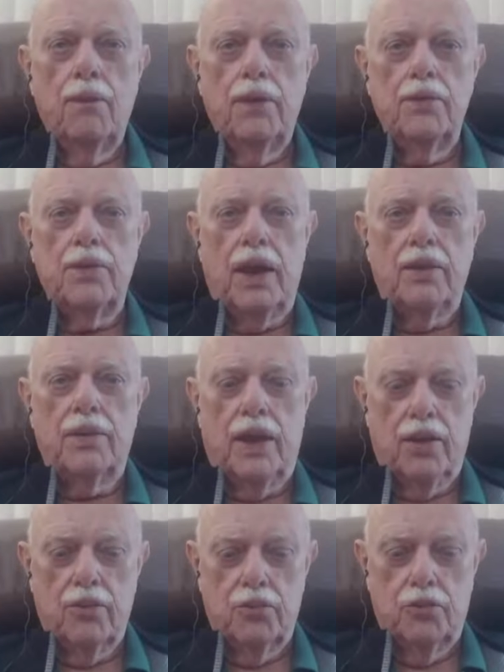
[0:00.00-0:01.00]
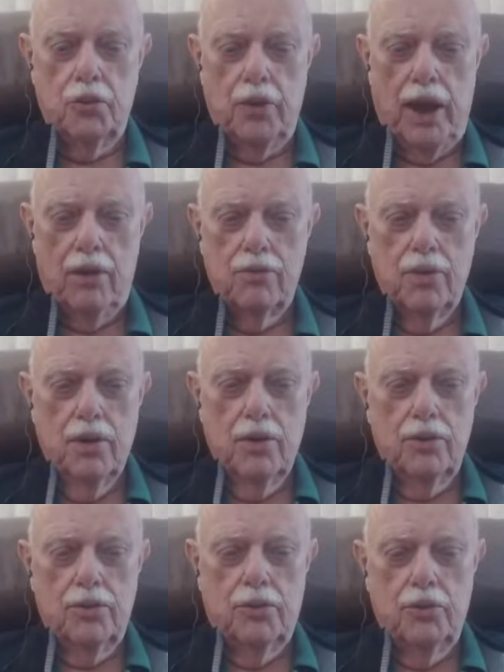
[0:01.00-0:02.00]
these antennas do have
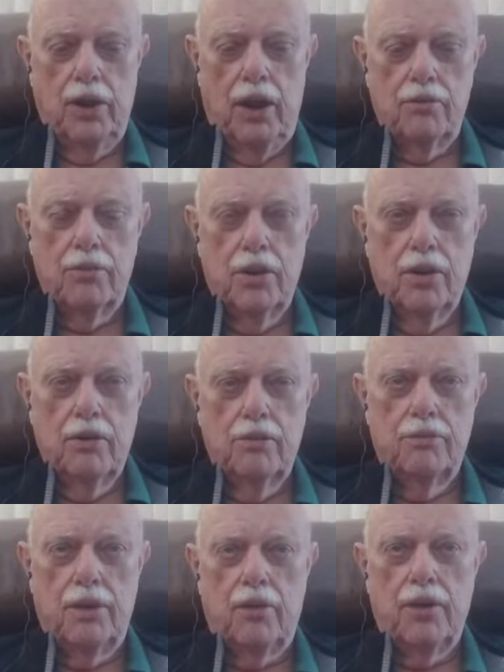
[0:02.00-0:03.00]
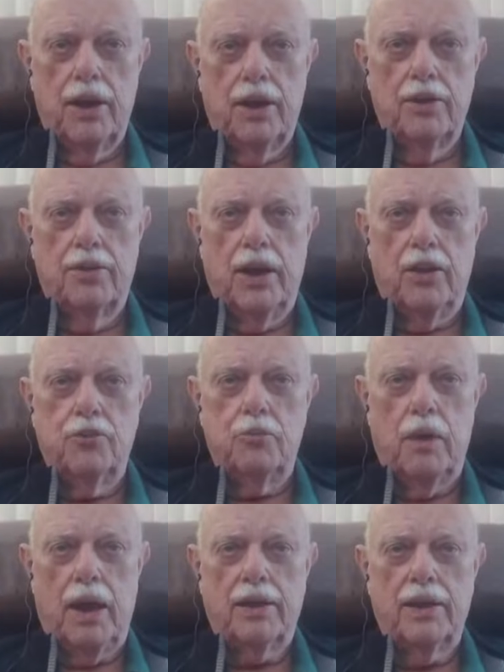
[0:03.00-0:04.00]
very intense
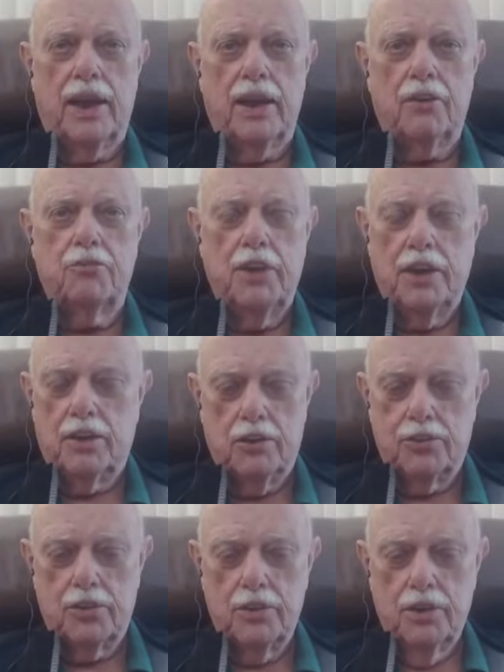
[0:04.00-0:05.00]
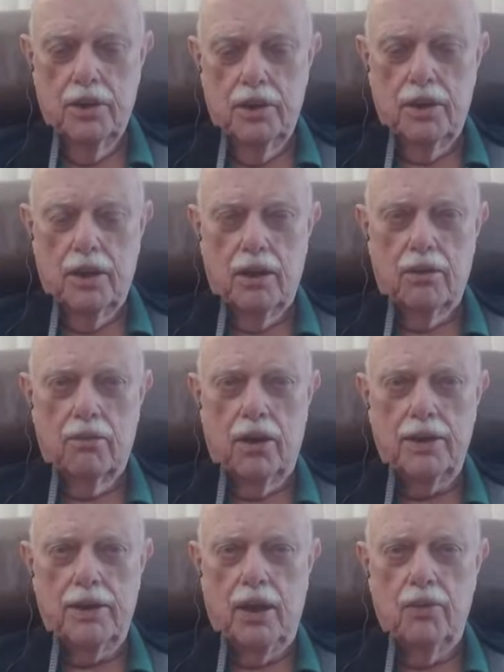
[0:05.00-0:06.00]
magnetic fields
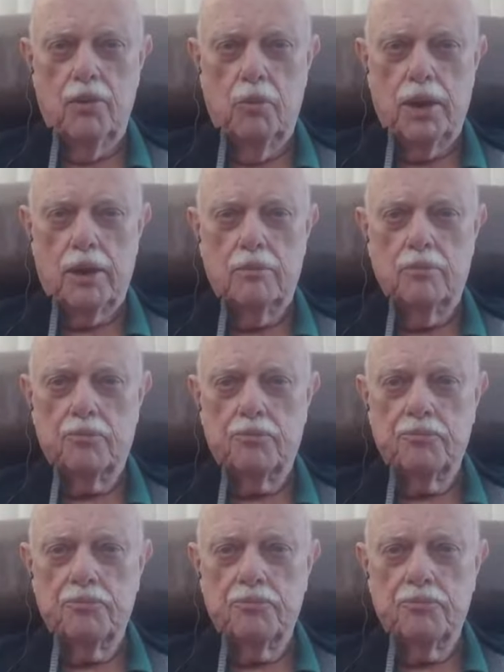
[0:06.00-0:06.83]
right down the middle.